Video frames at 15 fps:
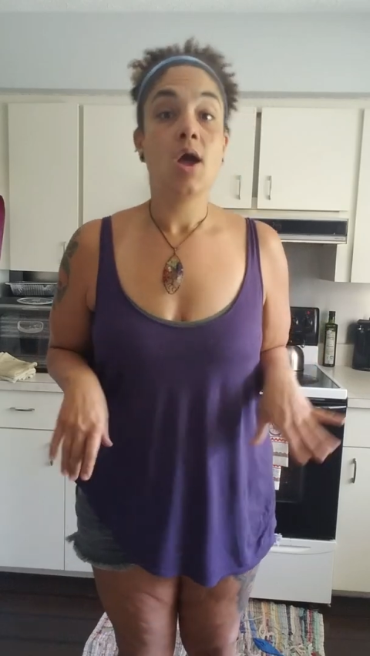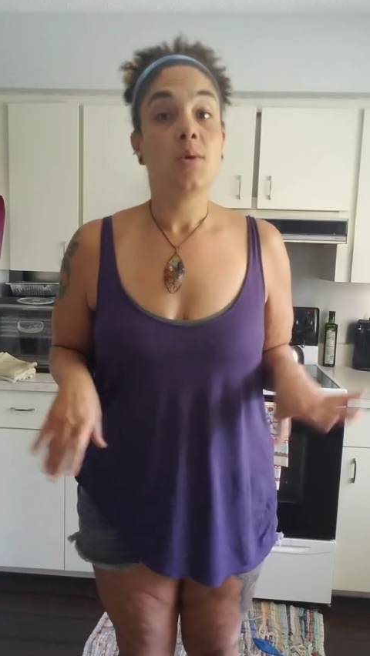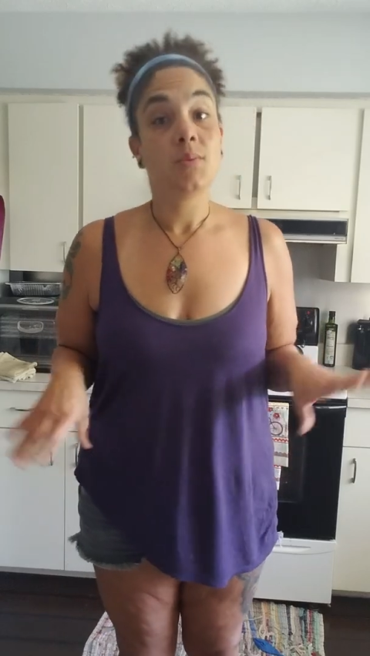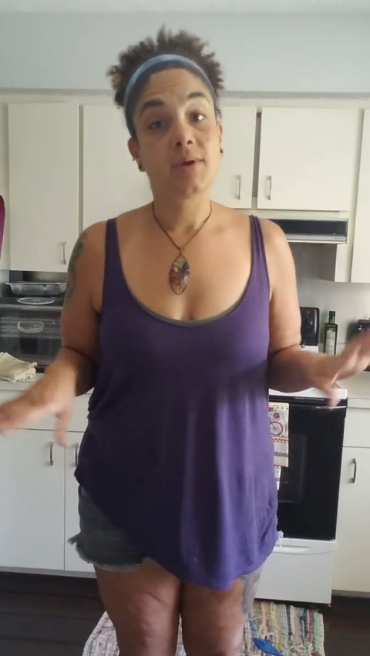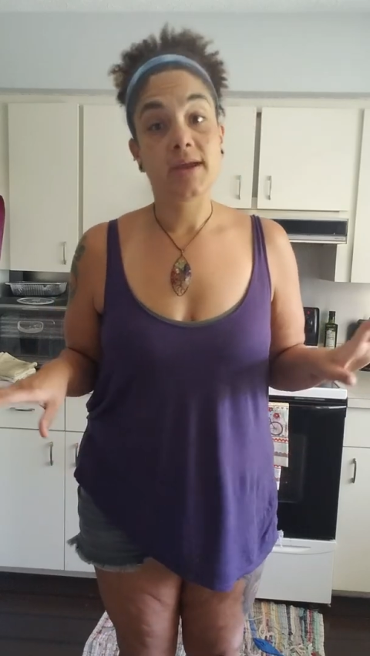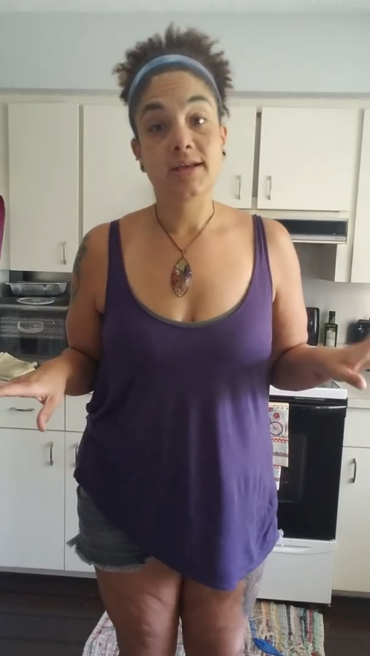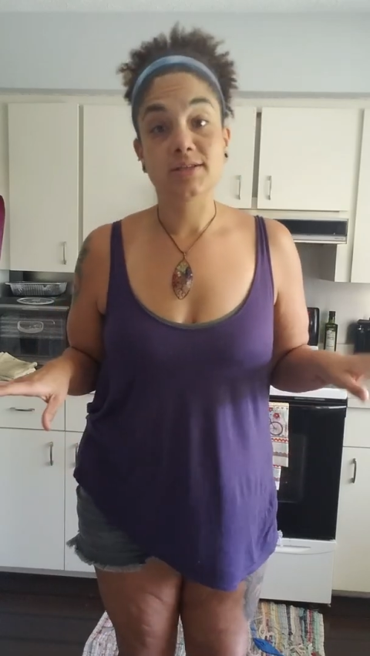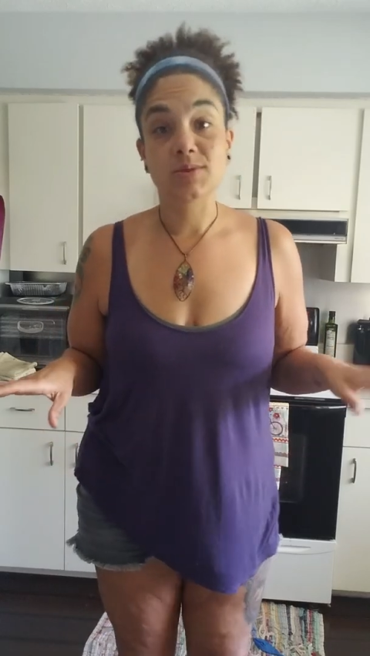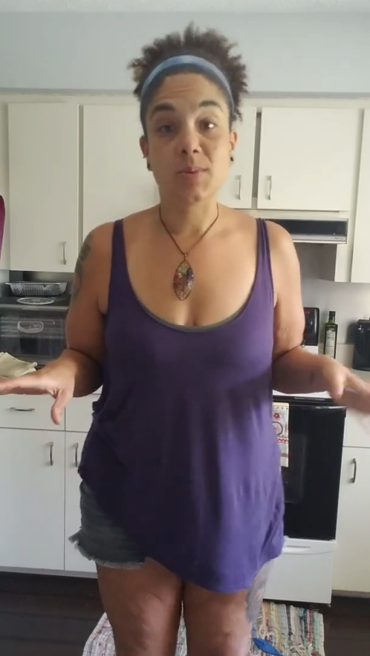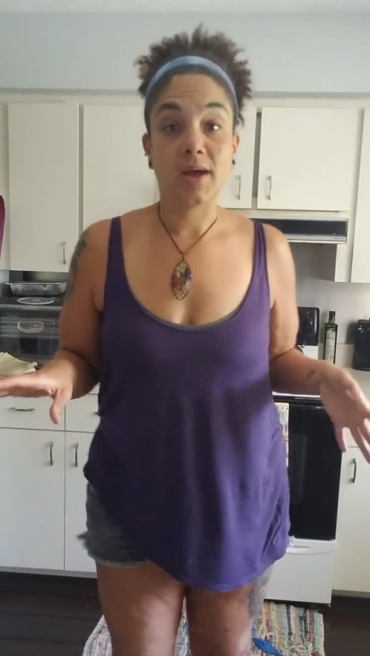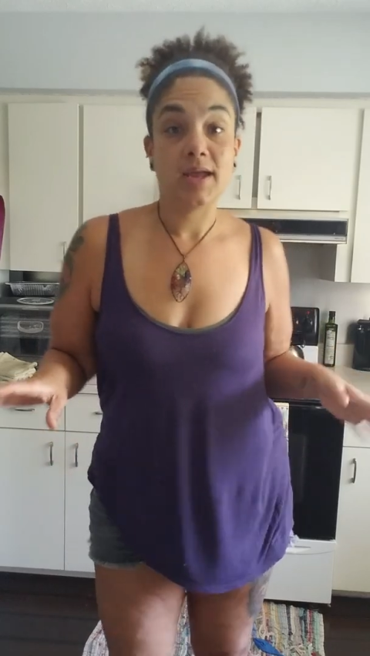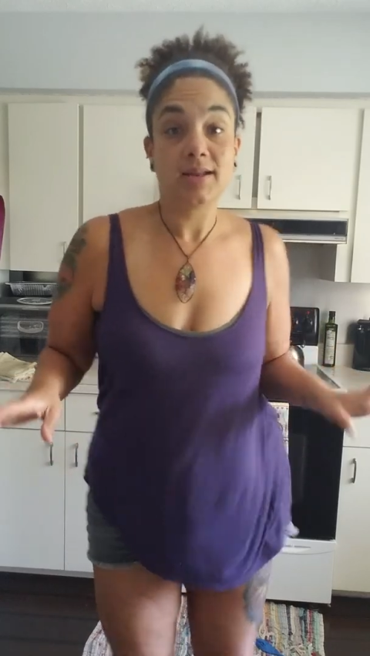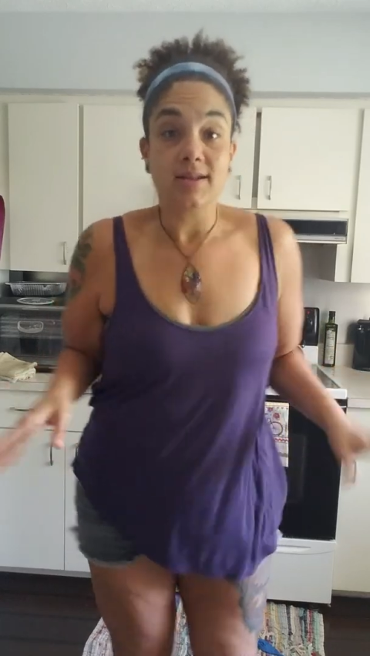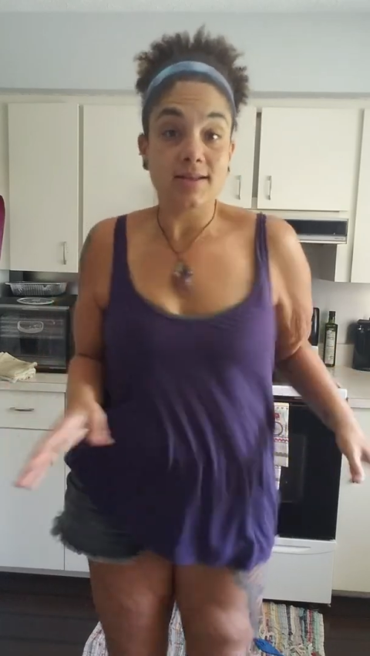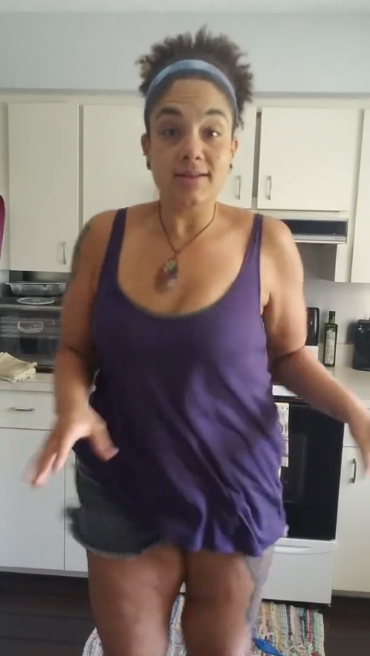Well, guess what?
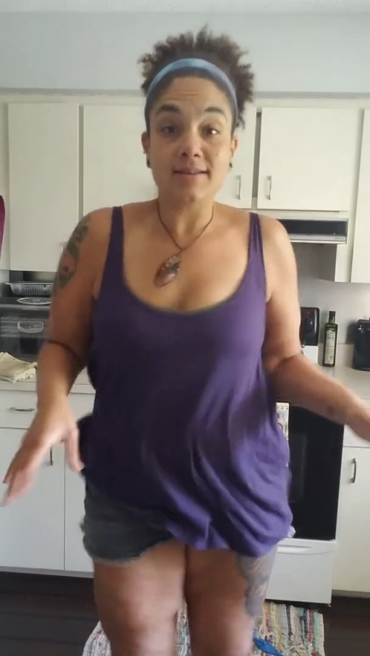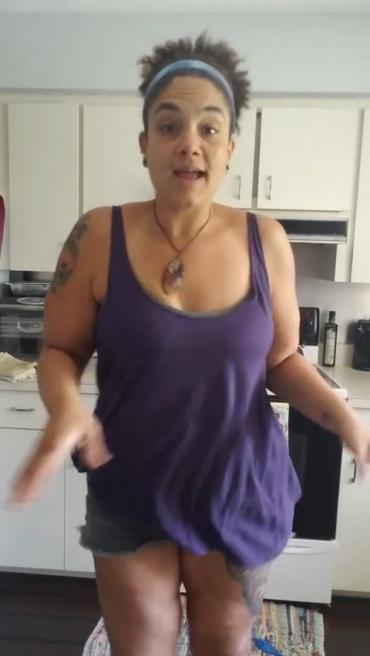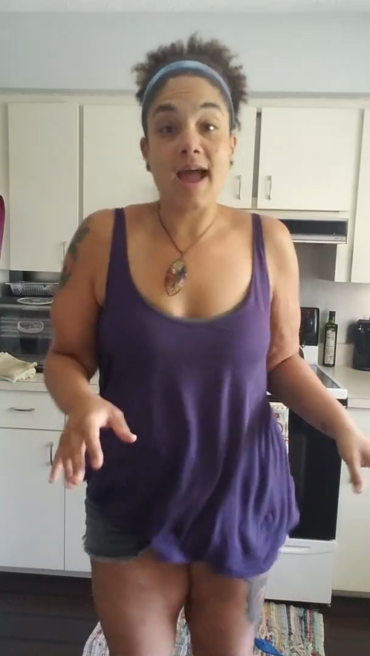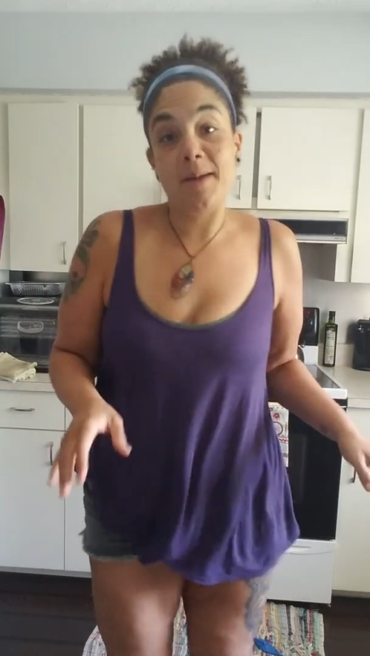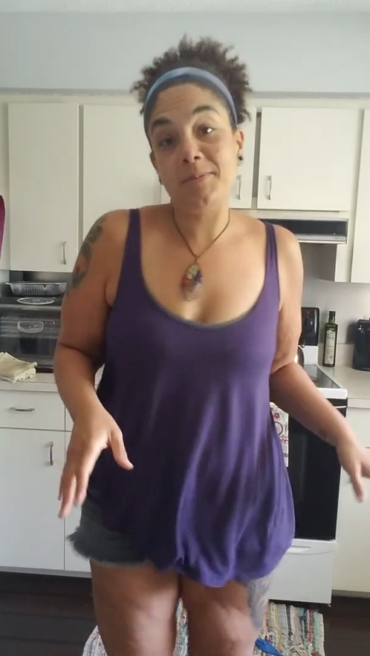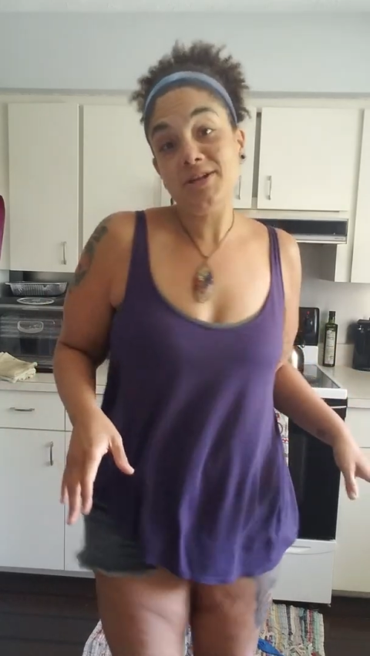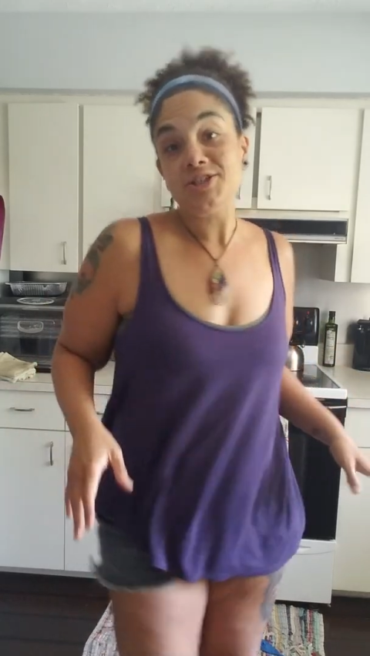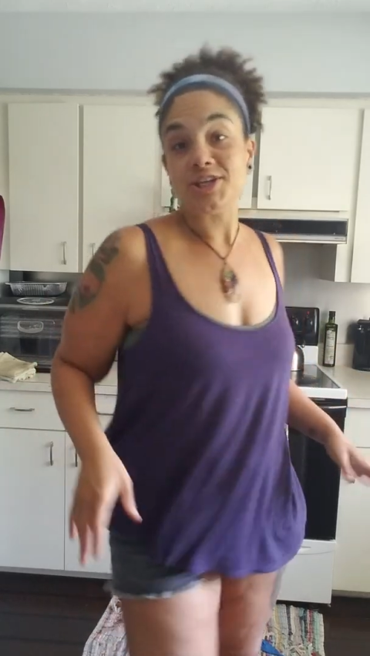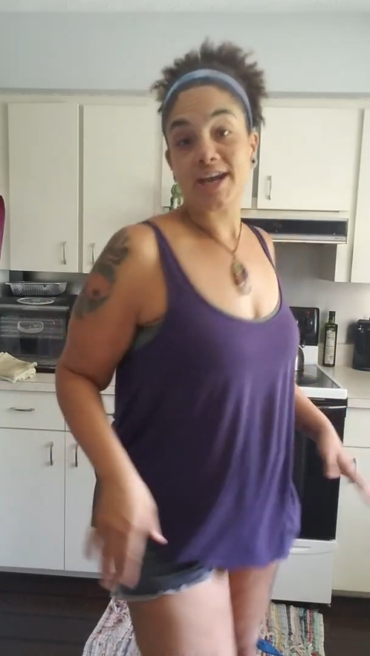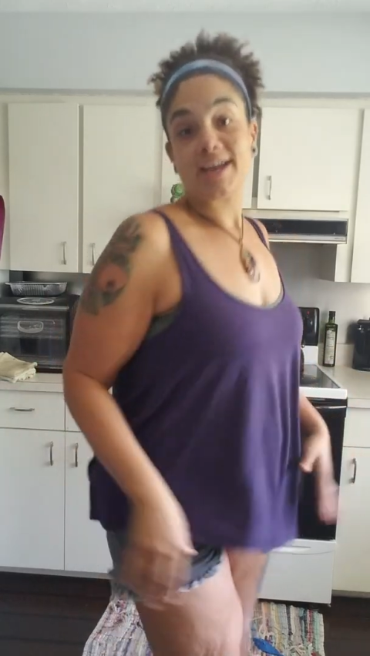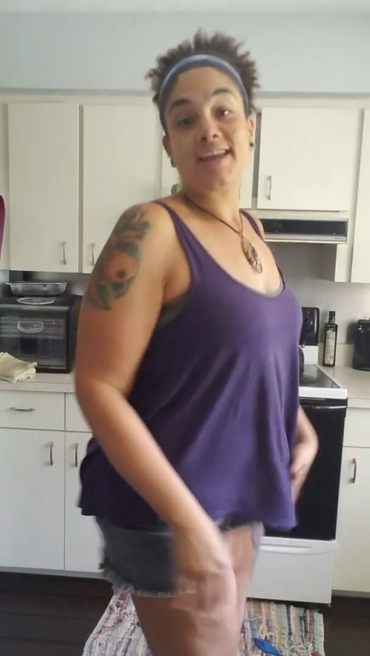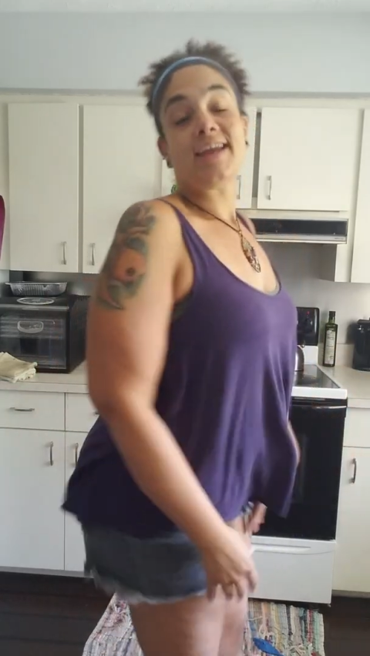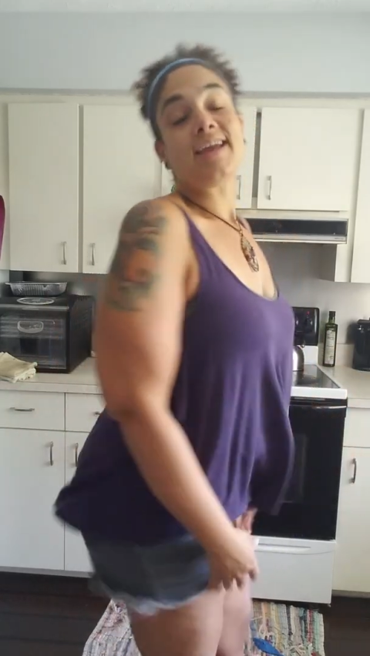I'm gonna shake,